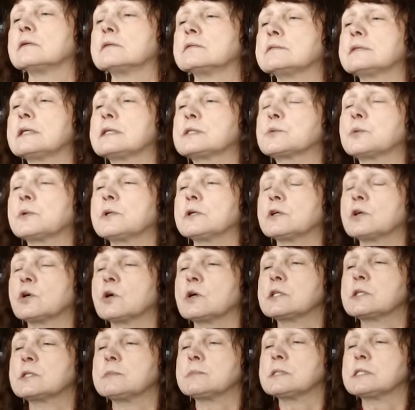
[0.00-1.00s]
That's what you're
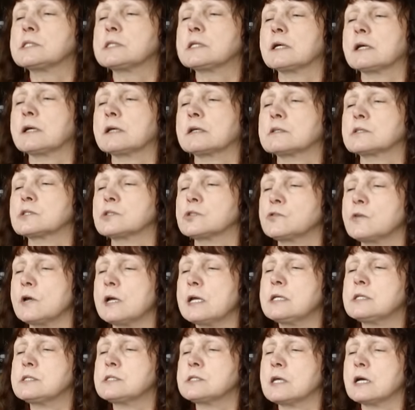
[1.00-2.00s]
going to be saying.
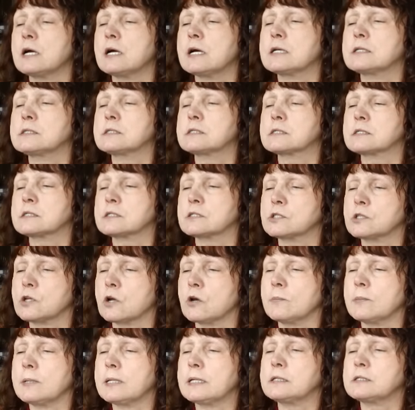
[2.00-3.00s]
Strange signs,
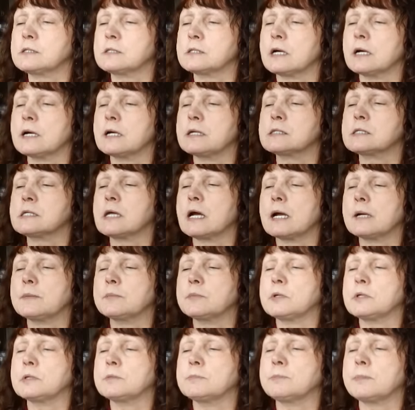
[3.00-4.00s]
disturbing sights,
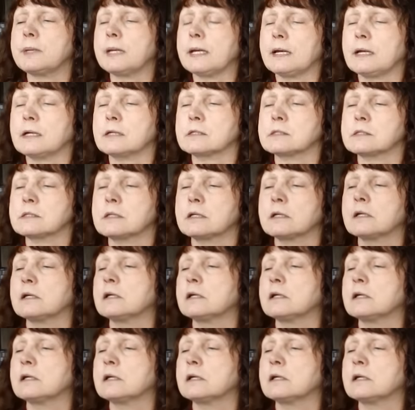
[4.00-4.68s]
hybrid beings.